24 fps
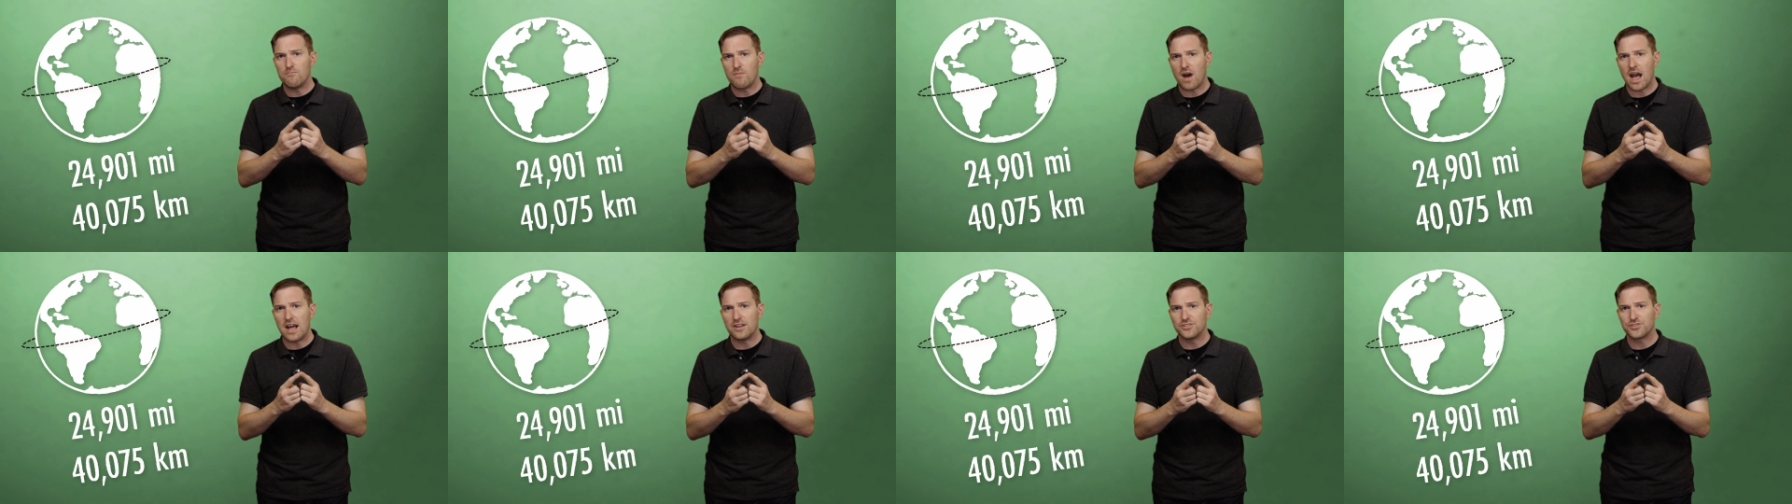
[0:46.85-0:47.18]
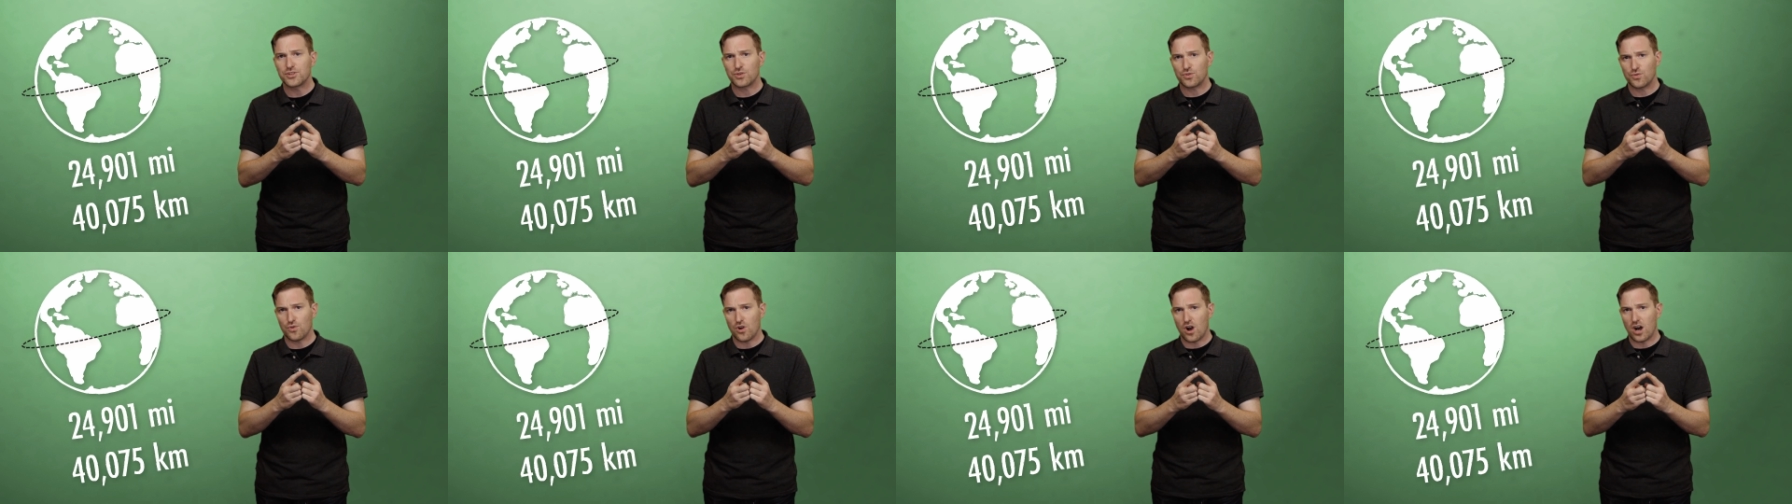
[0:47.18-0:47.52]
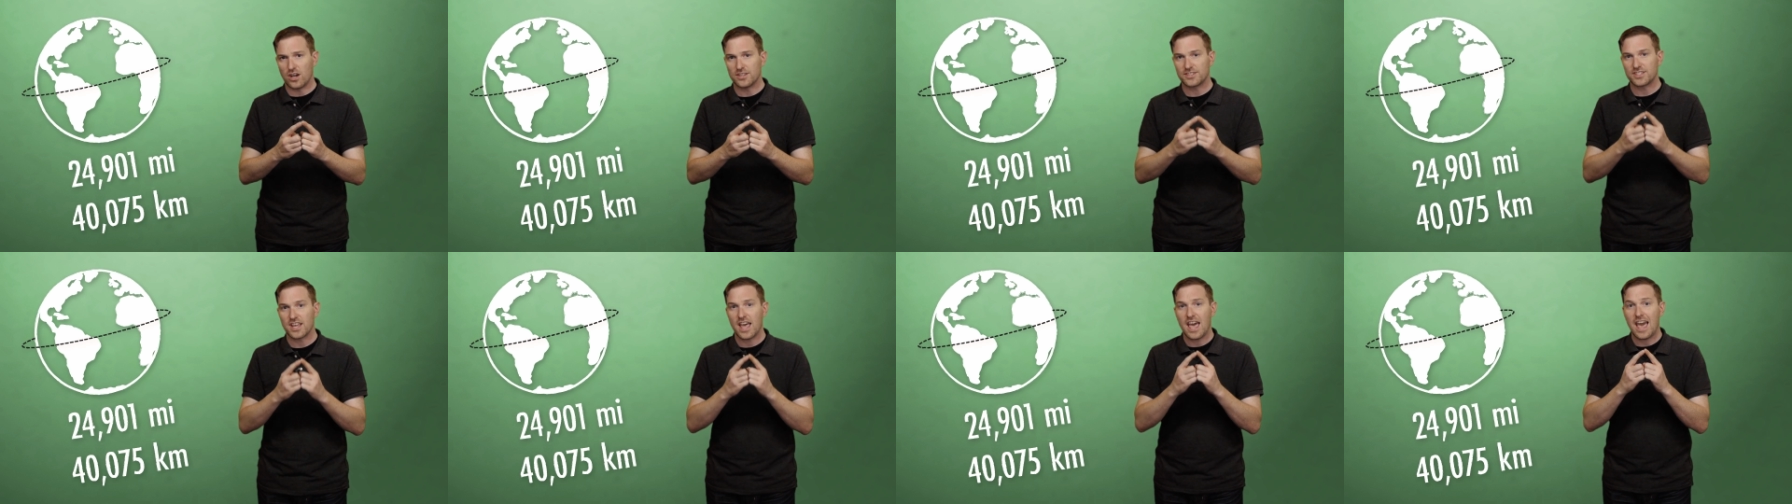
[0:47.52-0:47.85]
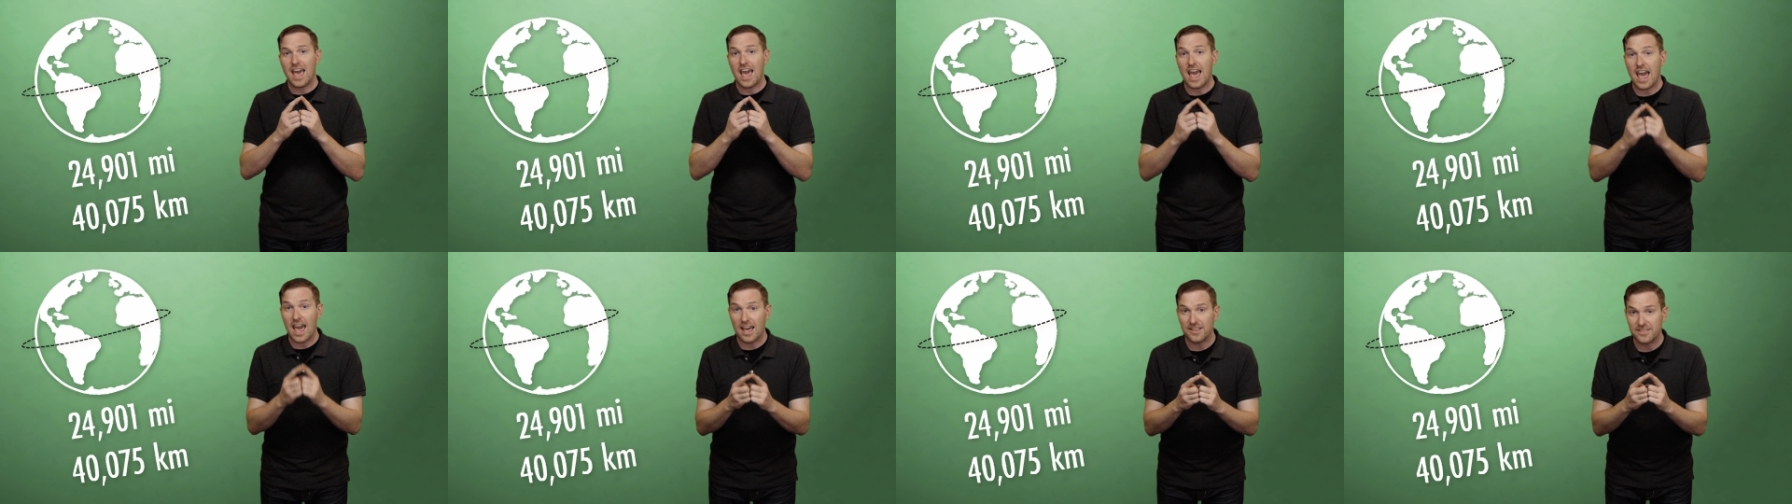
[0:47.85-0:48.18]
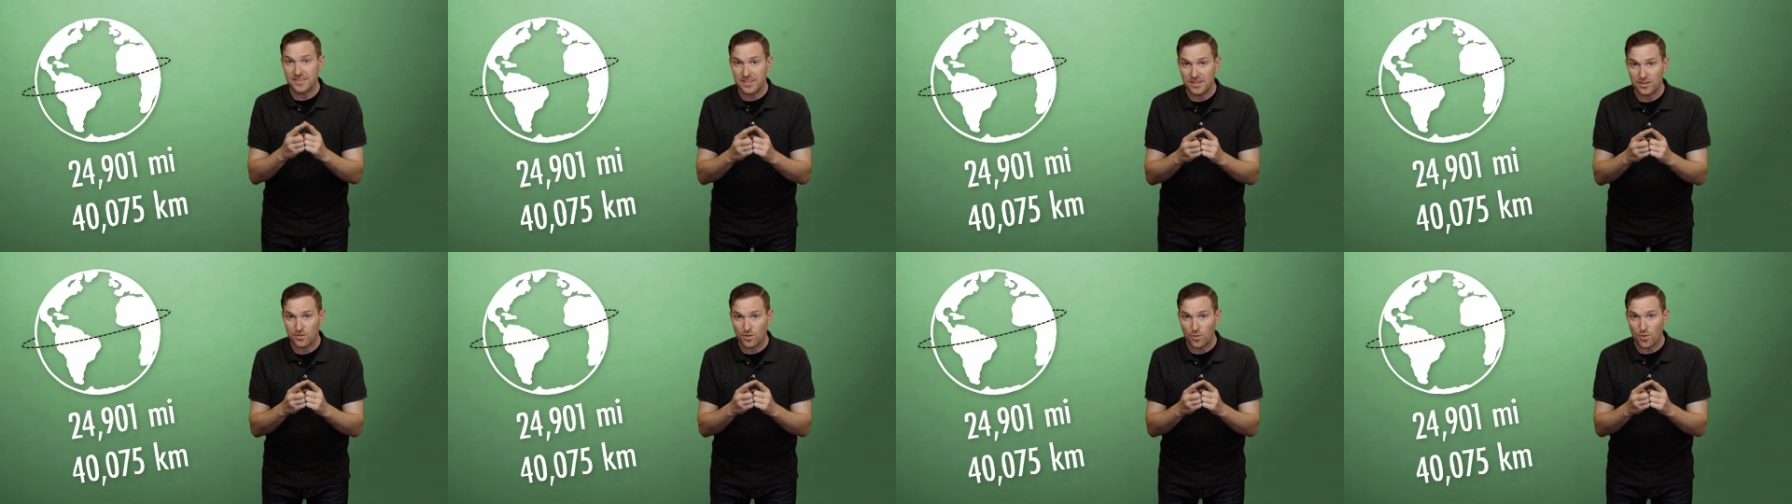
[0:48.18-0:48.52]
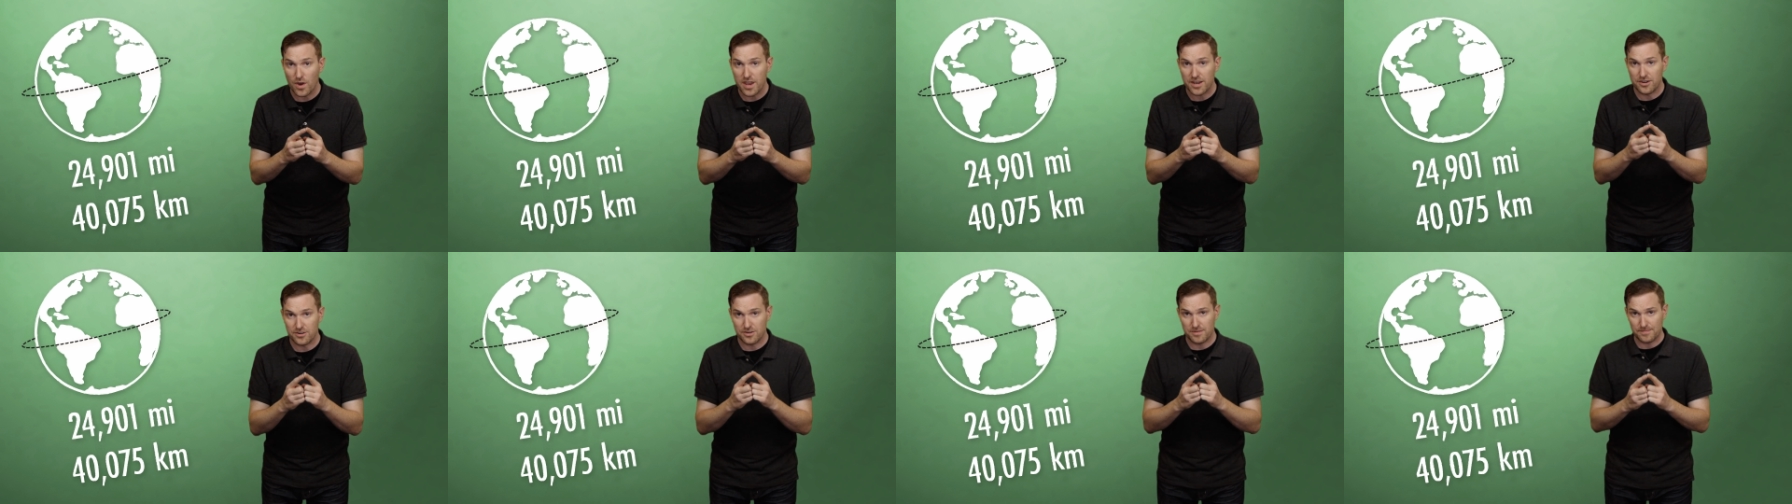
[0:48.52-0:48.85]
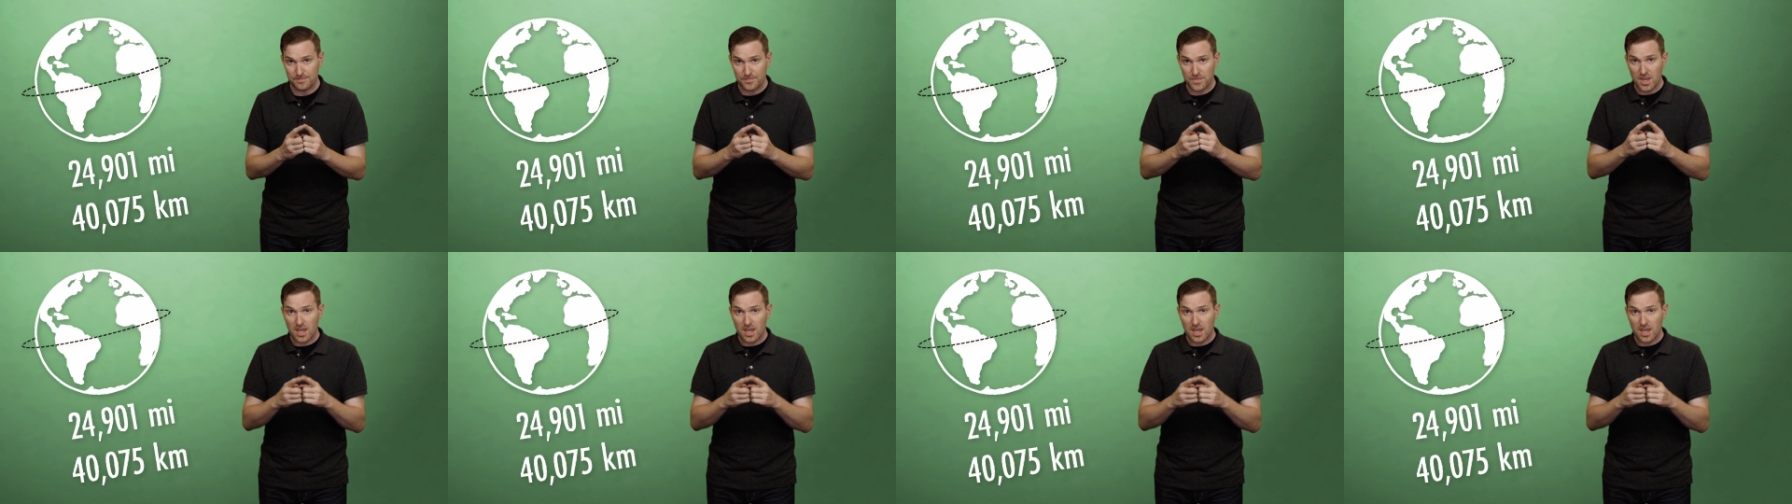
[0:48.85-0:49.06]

miles across at the equator.